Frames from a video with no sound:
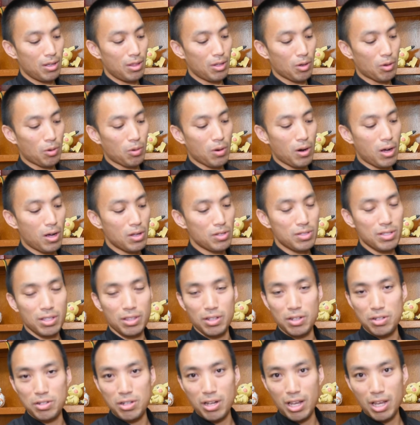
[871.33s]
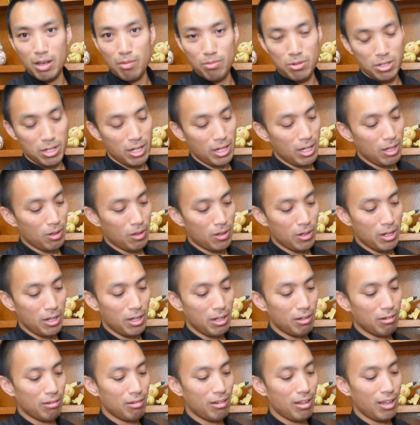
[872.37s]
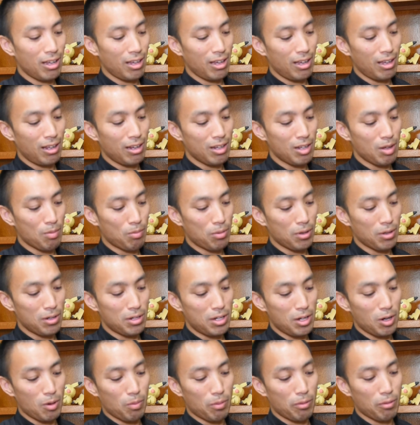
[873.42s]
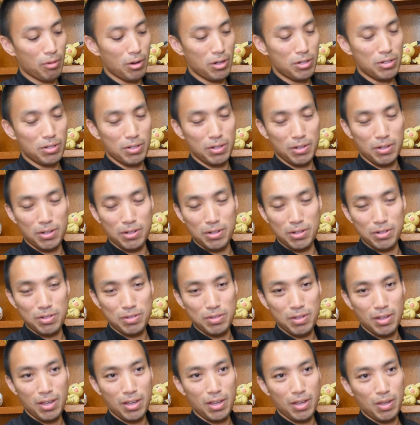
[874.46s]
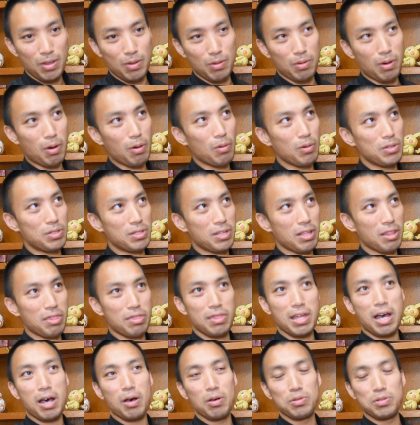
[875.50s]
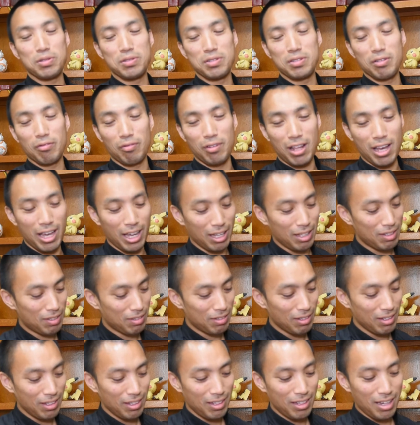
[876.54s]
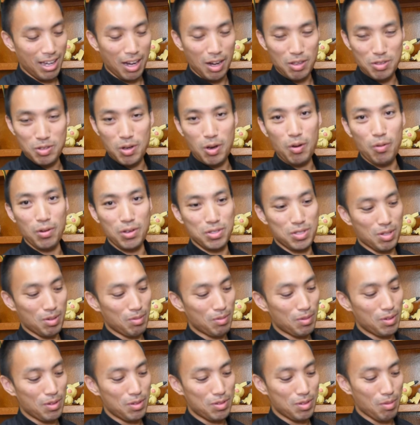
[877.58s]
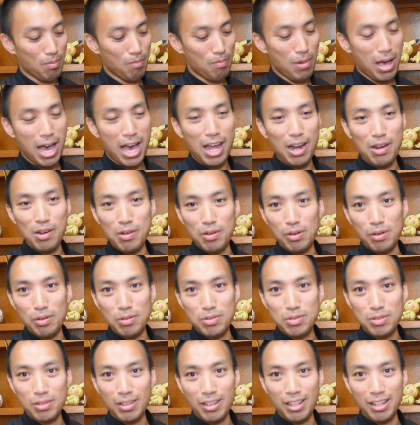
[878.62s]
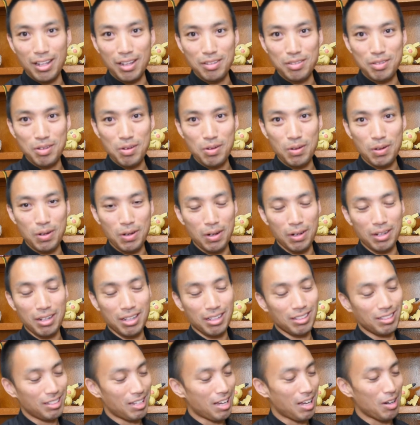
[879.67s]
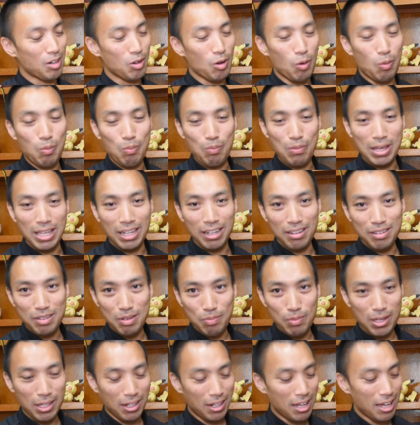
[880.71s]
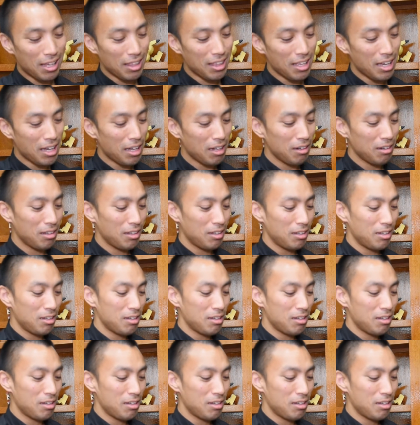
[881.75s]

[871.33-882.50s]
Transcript: cross and the JMJ on it, and you put Dear Parishioners, you always get thousands of likes. And it's always some bad news that's going on. I don't mean it to be like that.